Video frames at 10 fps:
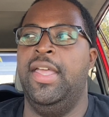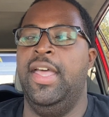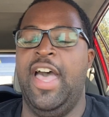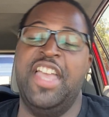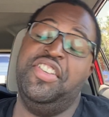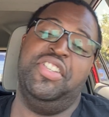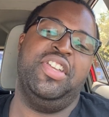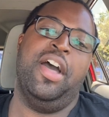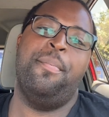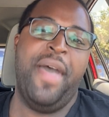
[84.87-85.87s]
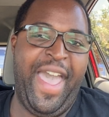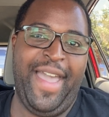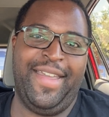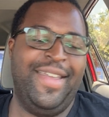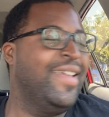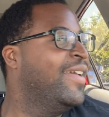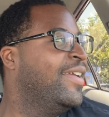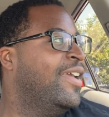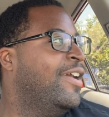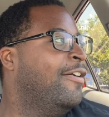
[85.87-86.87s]
I just got back
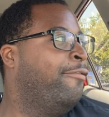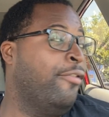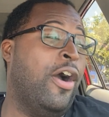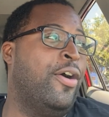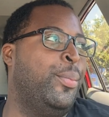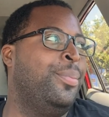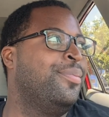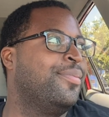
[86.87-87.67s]
from